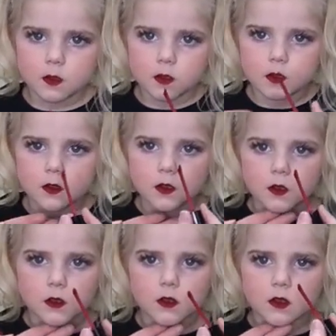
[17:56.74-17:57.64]
is gonna
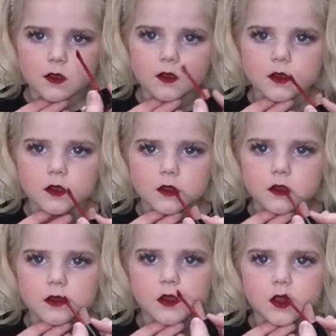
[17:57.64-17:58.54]
dry down, and
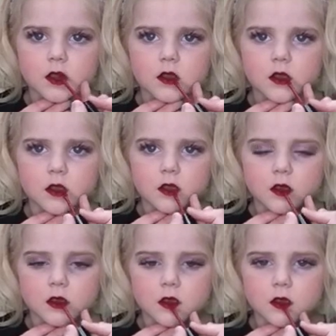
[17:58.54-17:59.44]
once it dries down, it's gonna
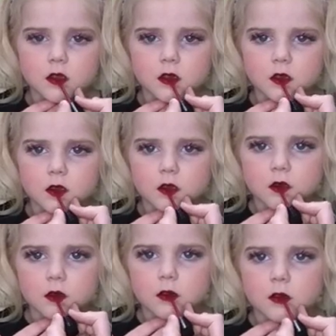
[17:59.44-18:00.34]
stay a little bit better.
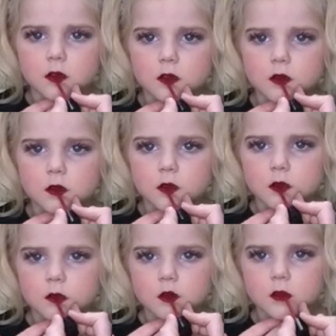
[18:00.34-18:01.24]
All right, open your
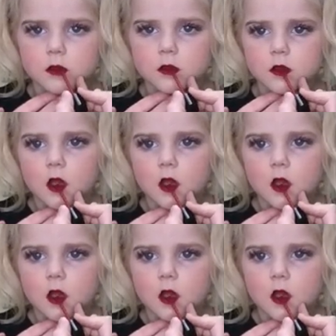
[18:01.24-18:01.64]
mouth for me again.